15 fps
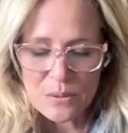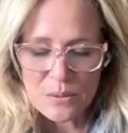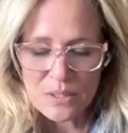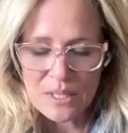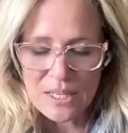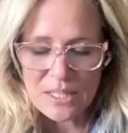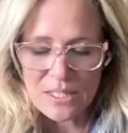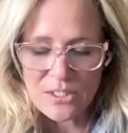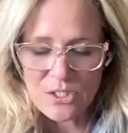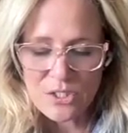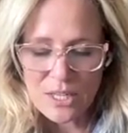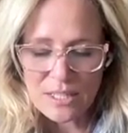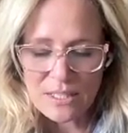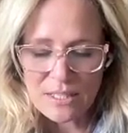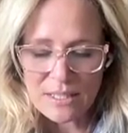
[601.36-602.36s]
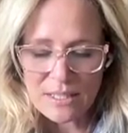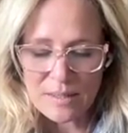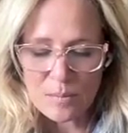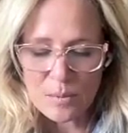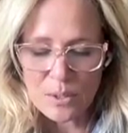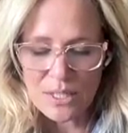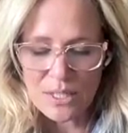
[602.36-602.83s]
slowly and
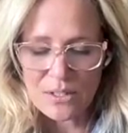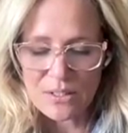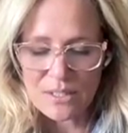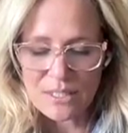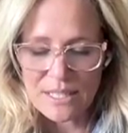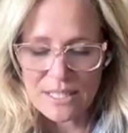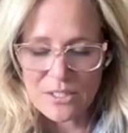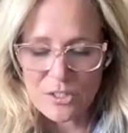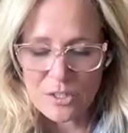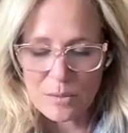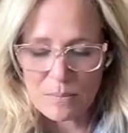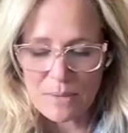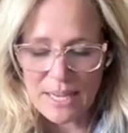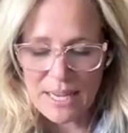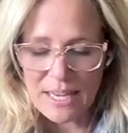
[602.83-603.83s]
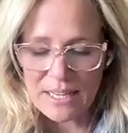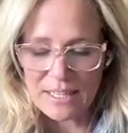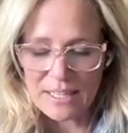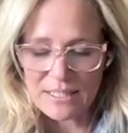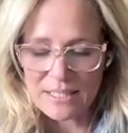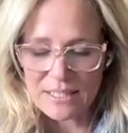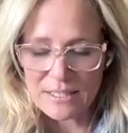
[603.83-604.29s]
gently bring your attention
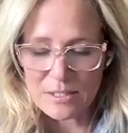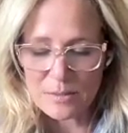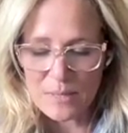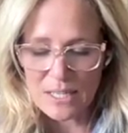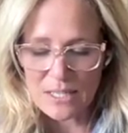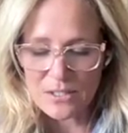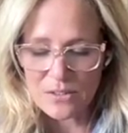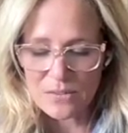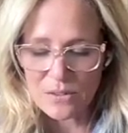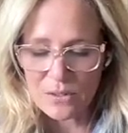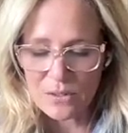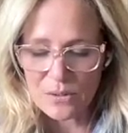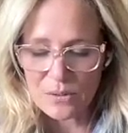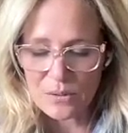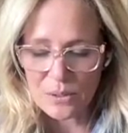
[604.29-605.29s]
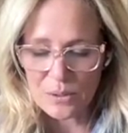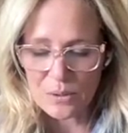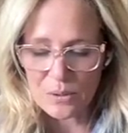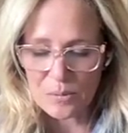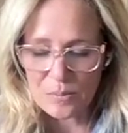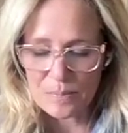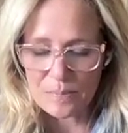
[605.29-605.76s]
back into the space of your own
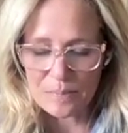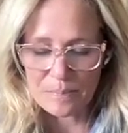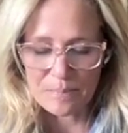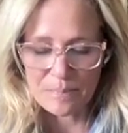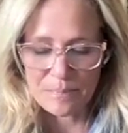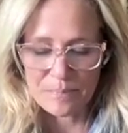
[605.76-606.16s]
home,